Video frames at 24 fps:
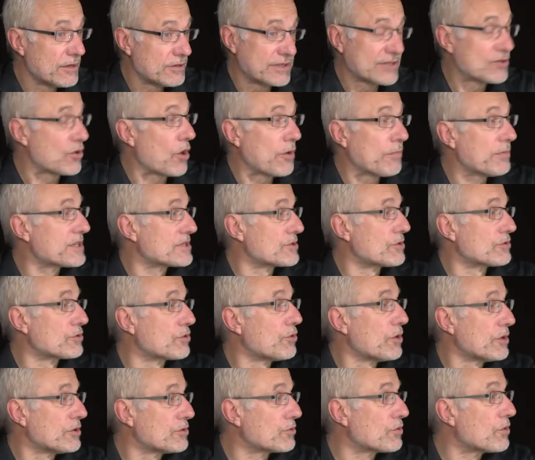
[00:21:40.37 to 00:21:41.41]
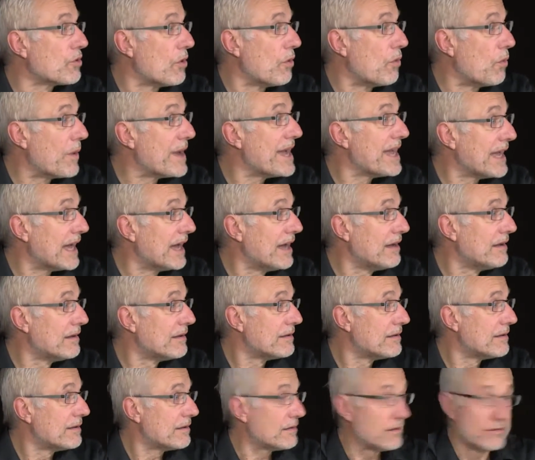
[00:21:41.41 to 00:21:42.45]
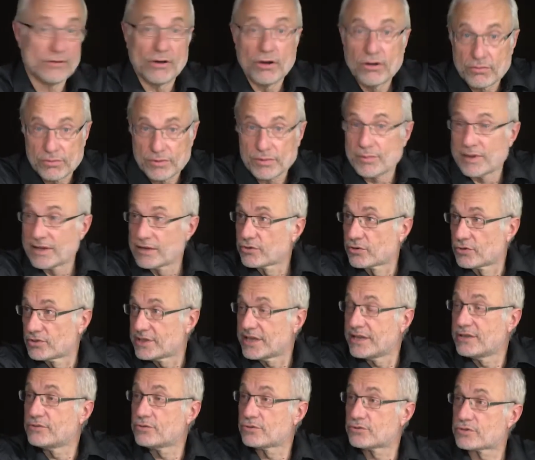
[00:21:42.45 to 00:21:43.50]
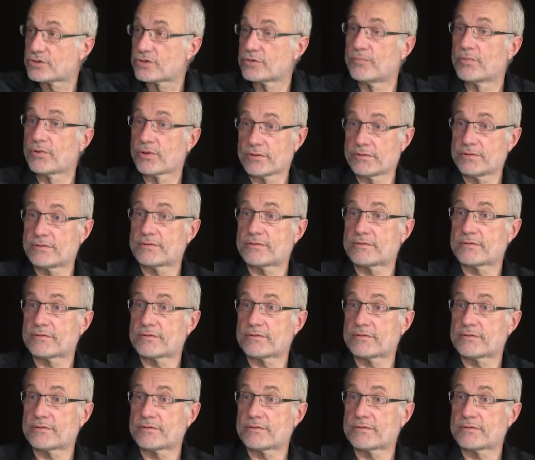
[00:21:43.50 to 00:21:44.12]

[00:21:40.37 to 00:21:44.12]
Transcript: Gerber is not going to go away, eh? No, we will continue to support